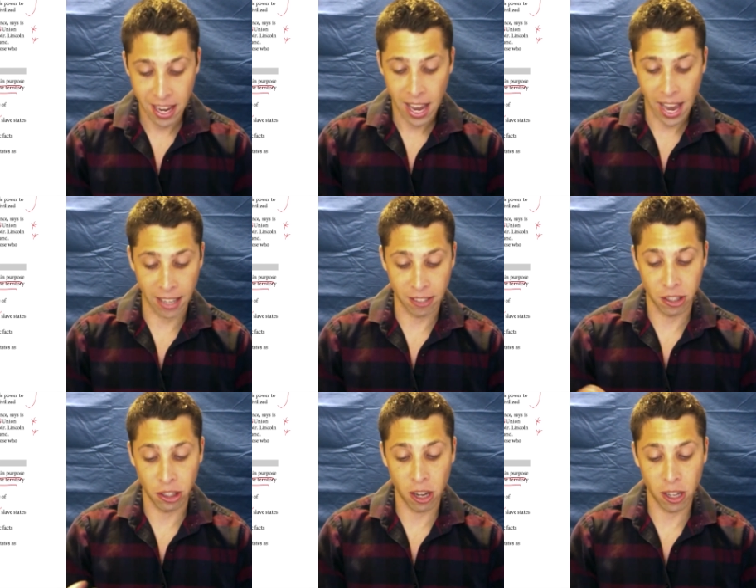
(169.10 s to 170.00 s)
and it's the
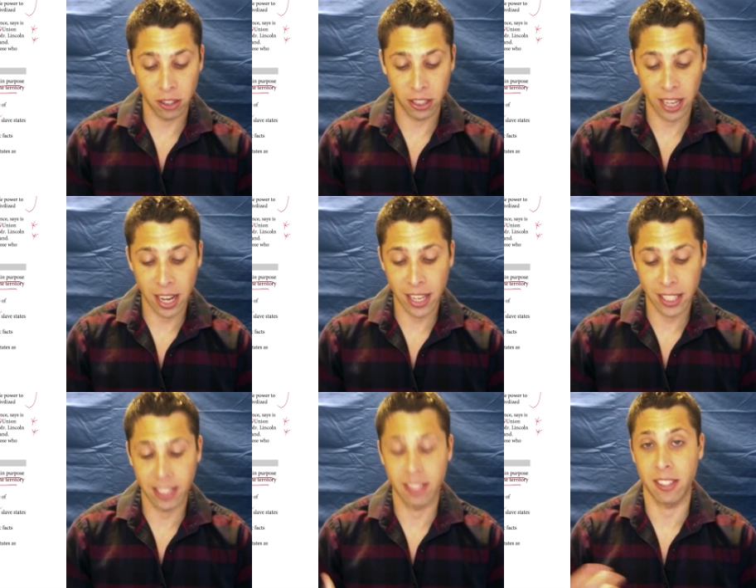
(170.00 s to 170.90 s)
law under God,
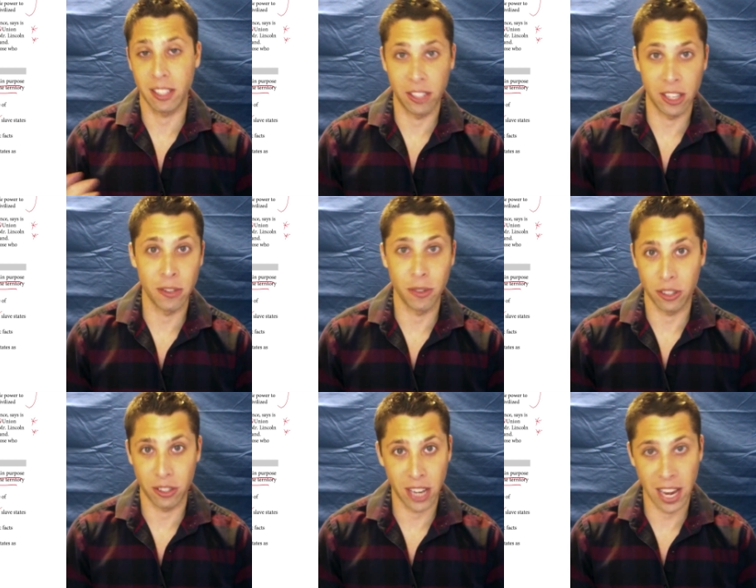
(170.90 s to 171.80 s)
and it's continued to
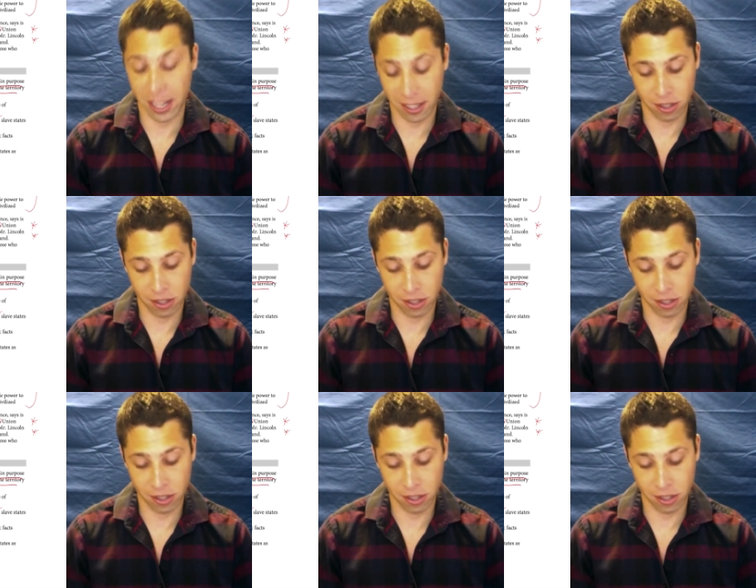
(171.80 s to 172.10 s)
stand,